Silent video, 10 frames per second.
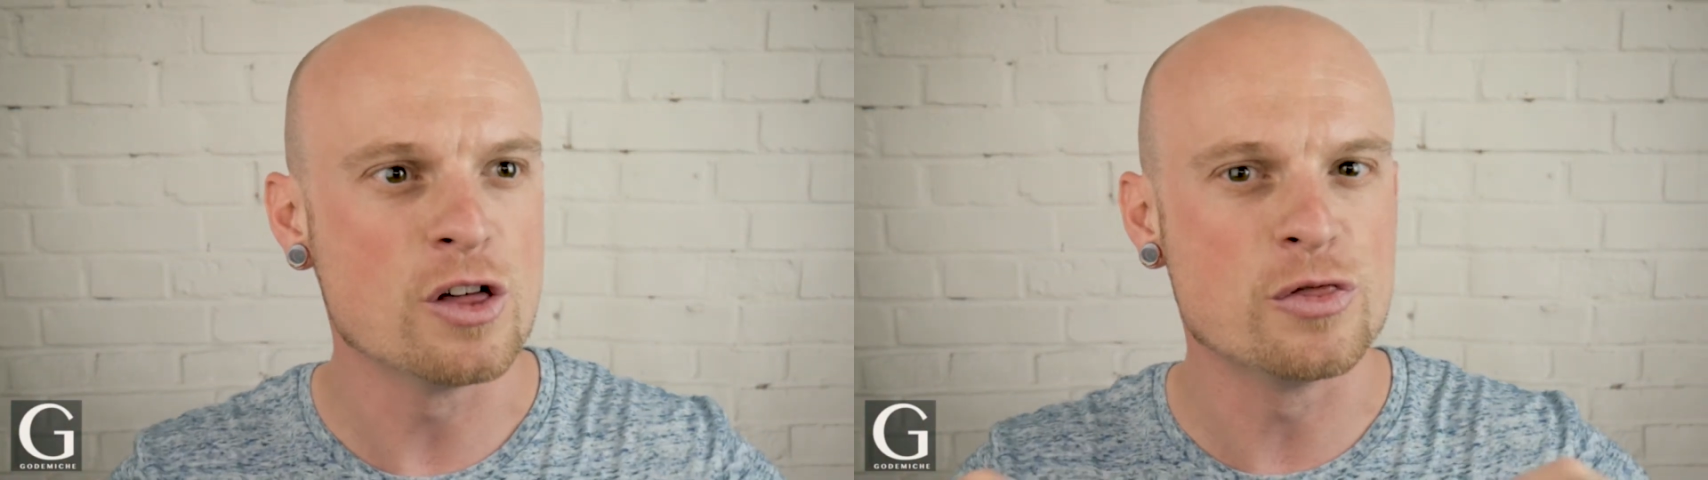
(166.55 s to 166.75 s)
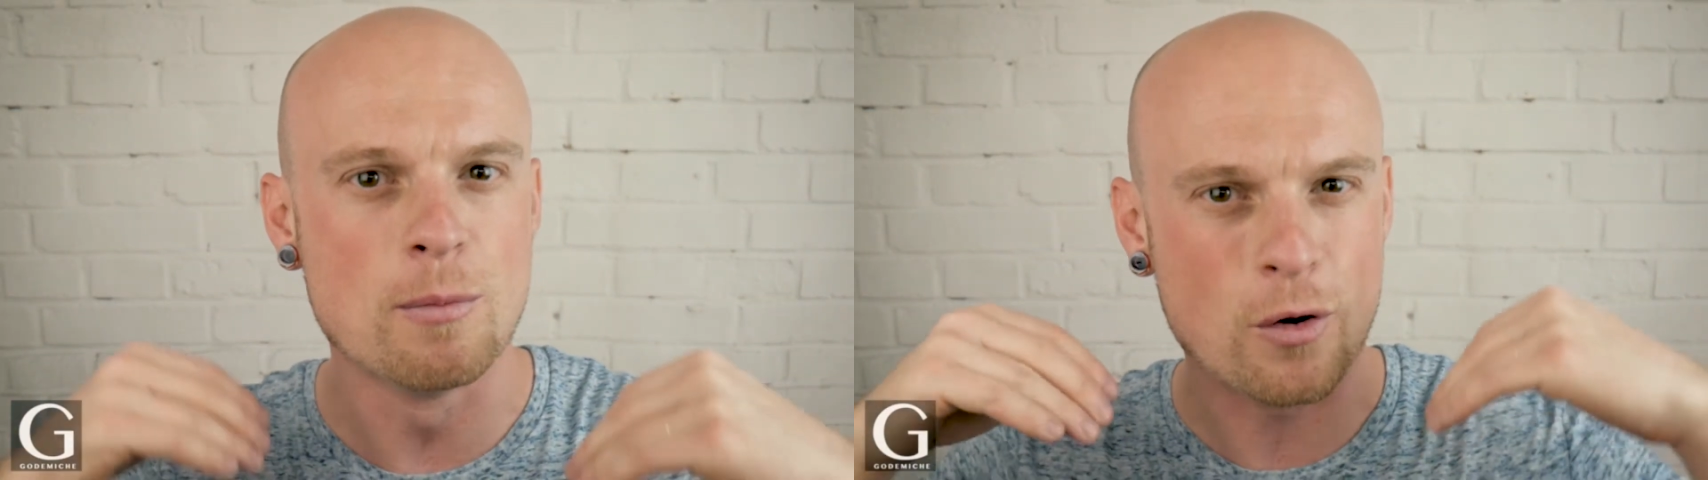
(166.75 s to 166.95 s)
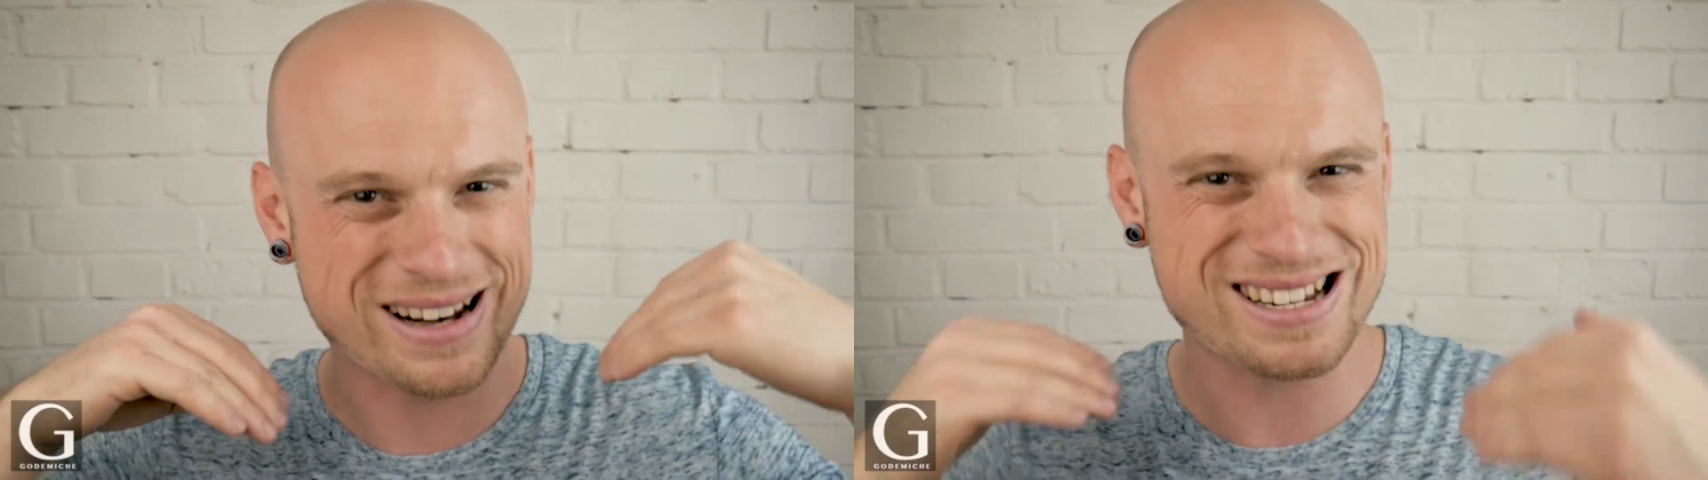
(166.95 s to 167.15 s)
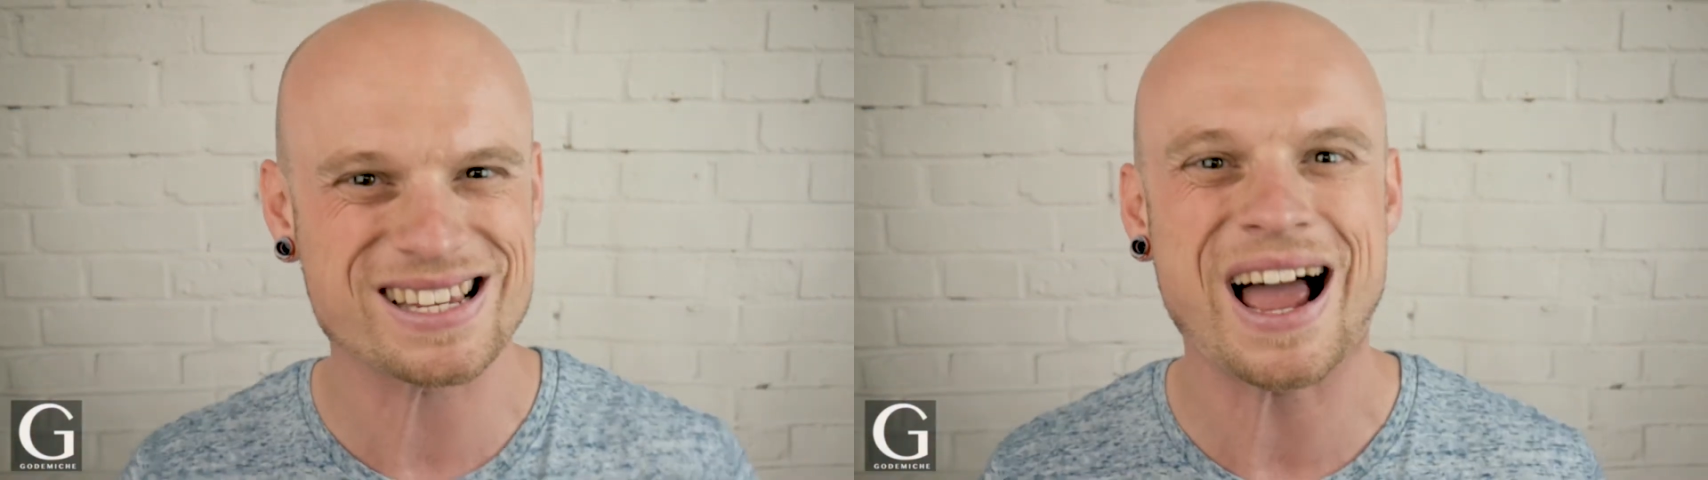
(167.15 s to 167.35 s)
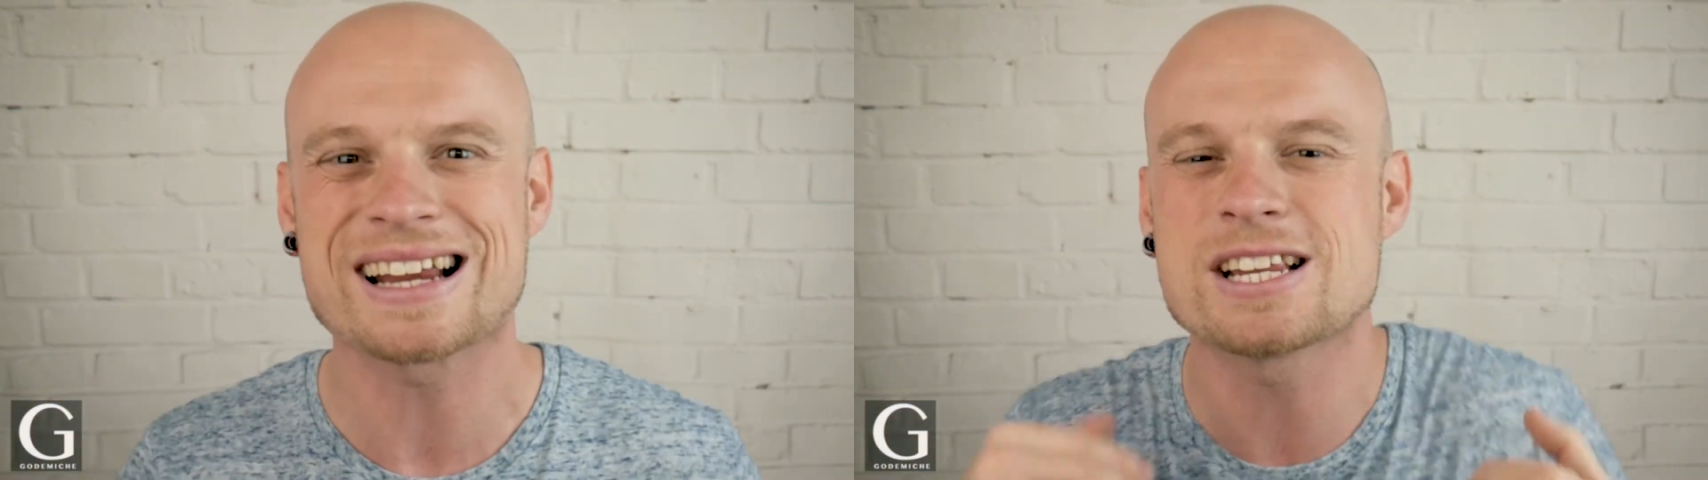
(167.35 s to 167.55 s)
the more
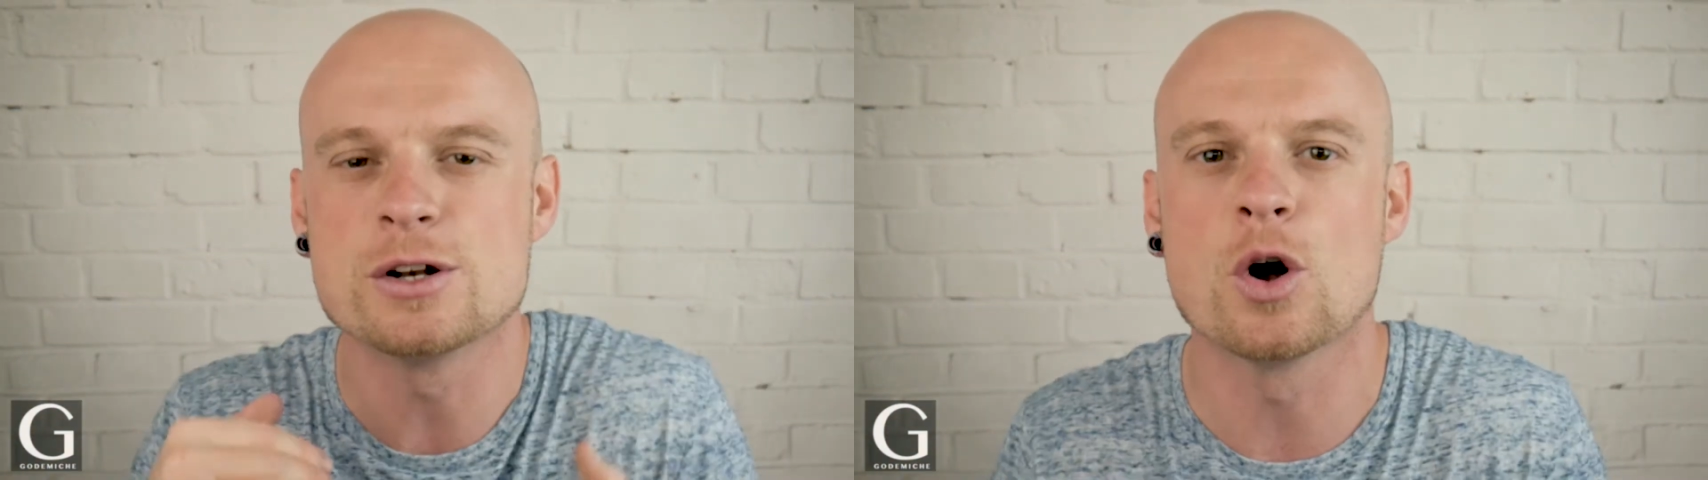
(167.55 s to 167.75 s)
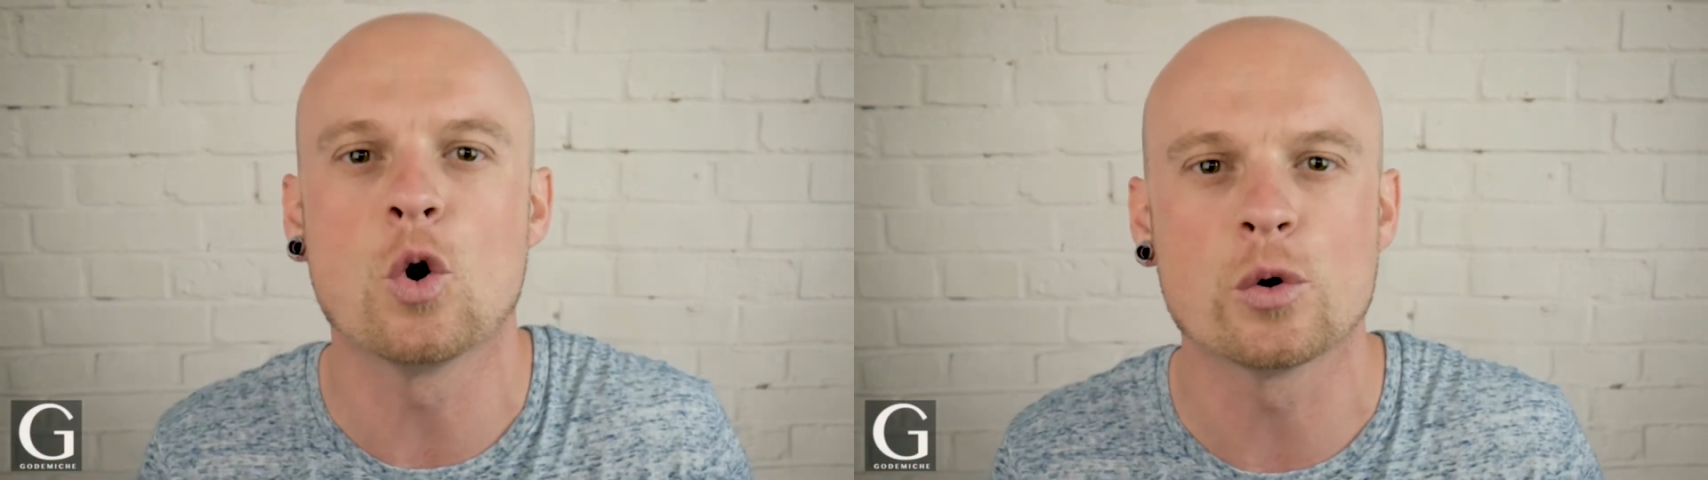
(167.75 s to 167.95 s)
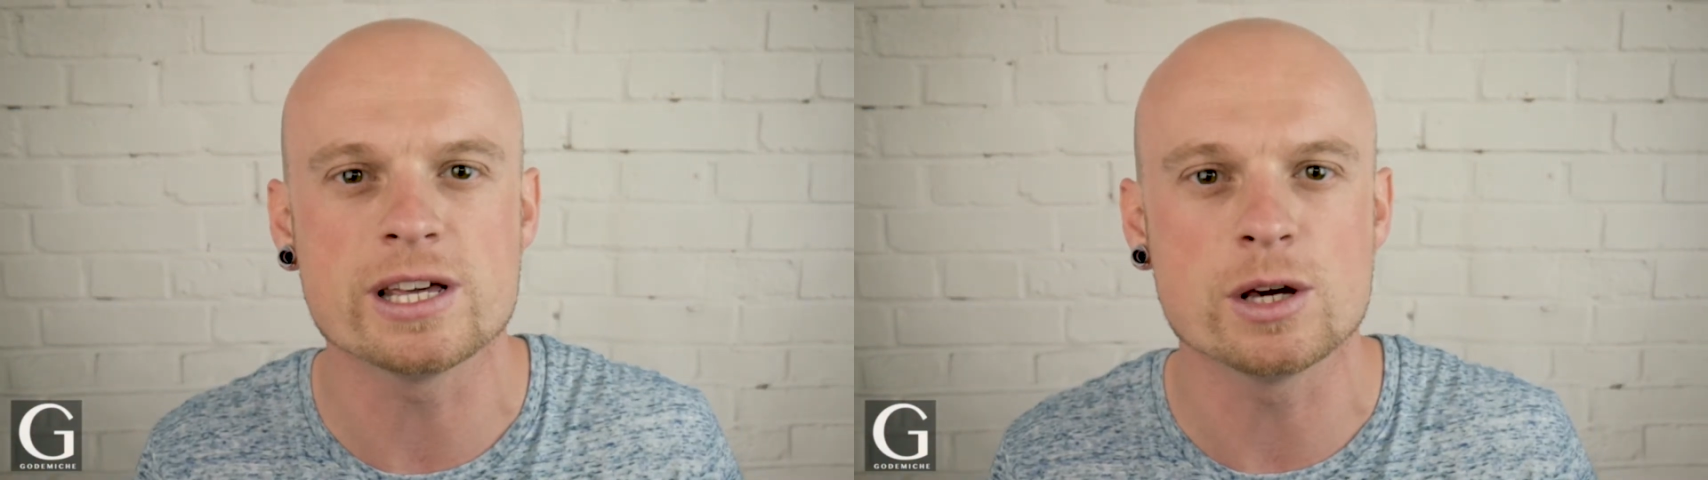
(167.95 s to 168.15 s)
excited and horny